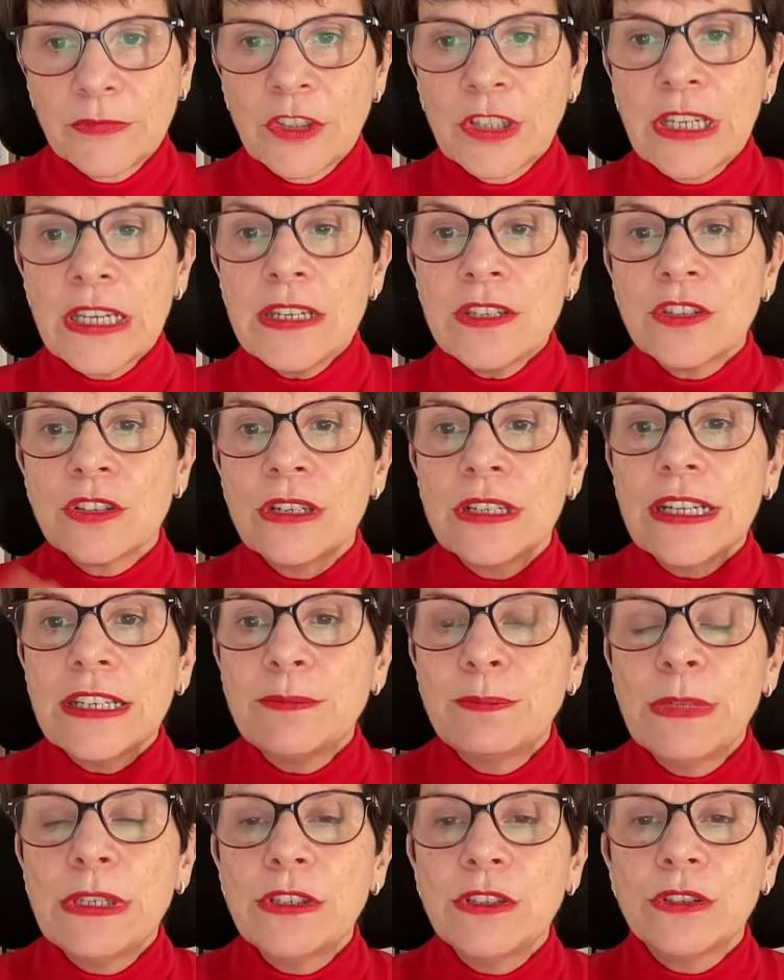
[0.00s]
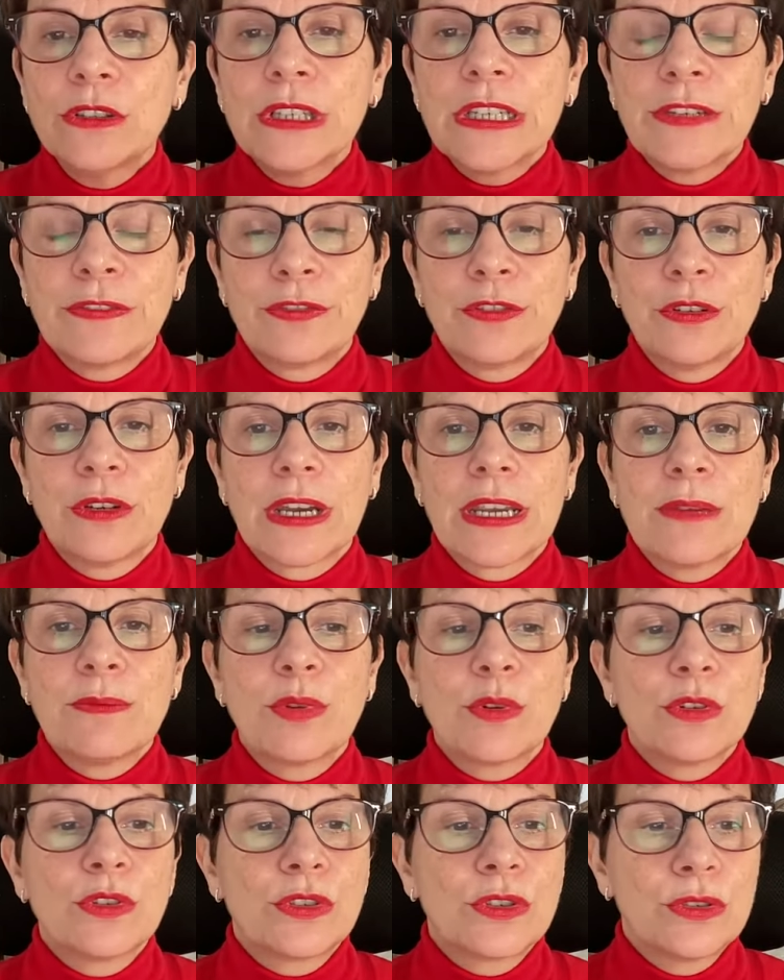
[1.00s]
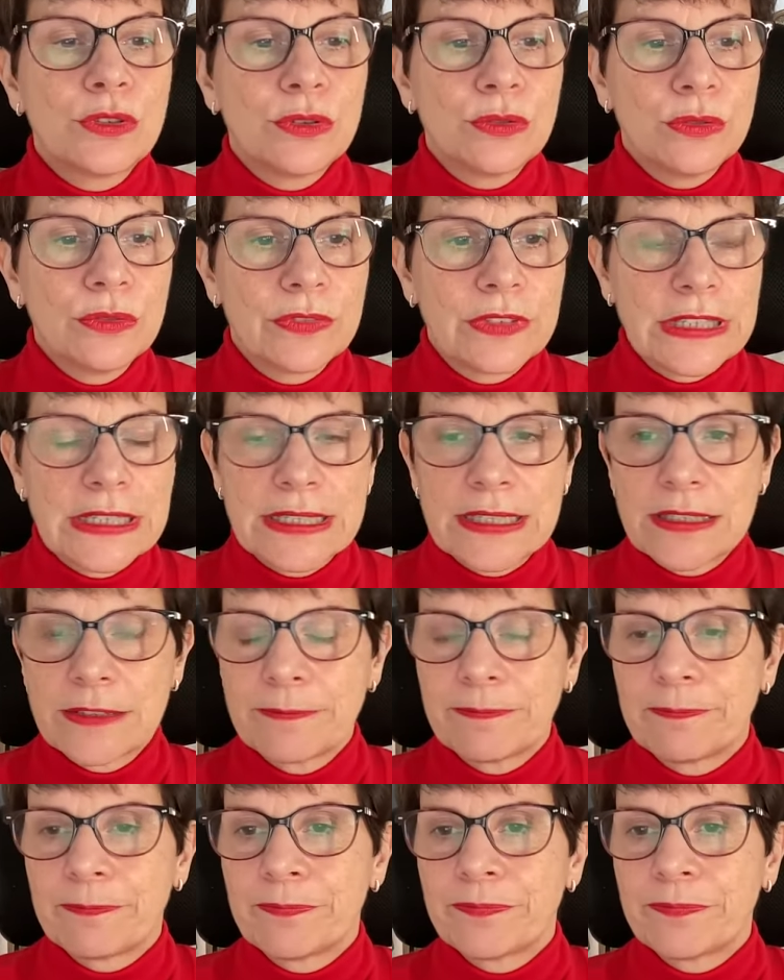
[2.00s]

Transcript: Okay, so let me know if you are able to do this